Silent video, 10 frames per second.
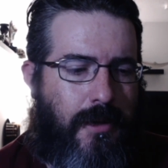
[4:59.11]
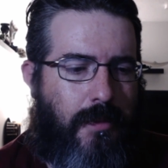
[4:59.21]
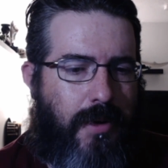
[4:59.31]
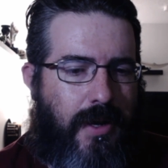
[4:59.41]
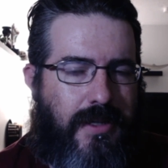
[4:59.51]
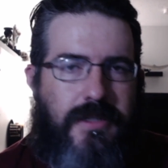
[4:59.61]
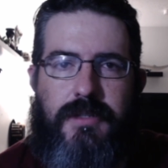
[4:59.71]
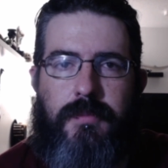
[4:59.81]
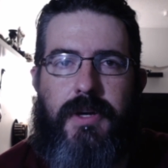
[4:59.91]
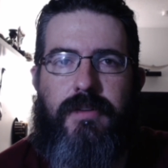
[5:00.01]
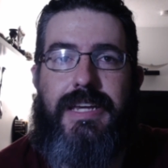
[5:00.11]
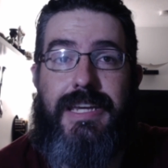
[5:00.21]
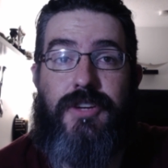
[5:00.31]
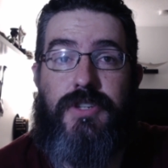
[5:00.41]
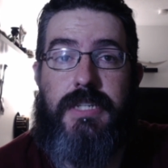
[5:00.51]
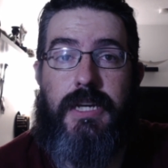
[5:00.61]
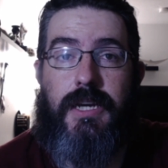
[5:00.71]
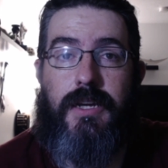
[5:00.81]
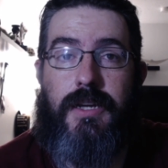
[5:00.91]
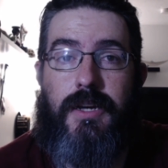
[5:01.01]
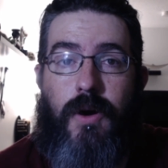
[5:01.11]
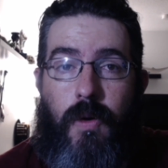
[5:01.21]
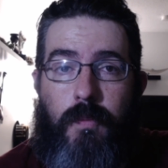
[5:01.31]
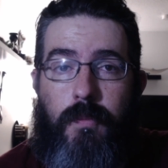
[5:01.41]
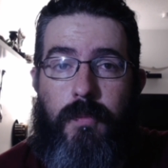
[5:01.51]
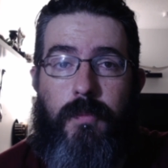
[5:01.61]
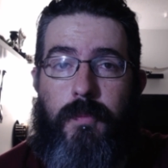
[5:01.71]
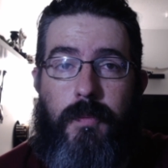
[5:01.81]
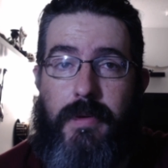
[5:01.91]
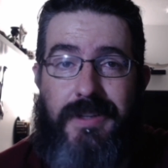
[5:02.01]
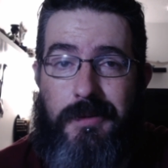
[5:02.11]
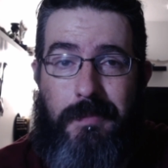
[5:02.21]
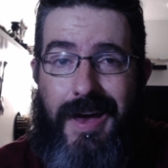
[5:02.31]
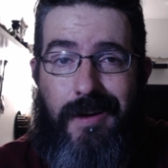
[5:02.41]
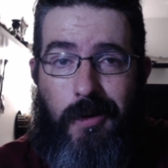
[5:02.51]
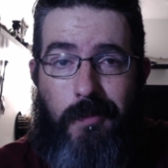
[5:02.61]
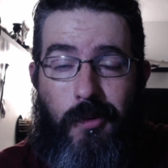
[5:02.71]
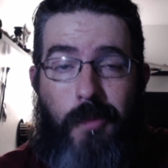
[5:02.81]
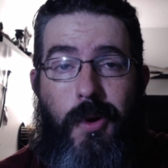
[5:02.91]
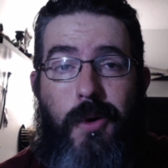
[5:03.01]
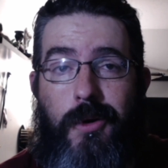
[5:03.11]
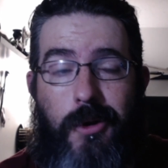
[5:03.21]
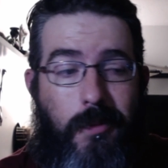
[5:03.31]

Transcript: but it does still make her an interesting home. I'm not saying it was a bad home or a broken home.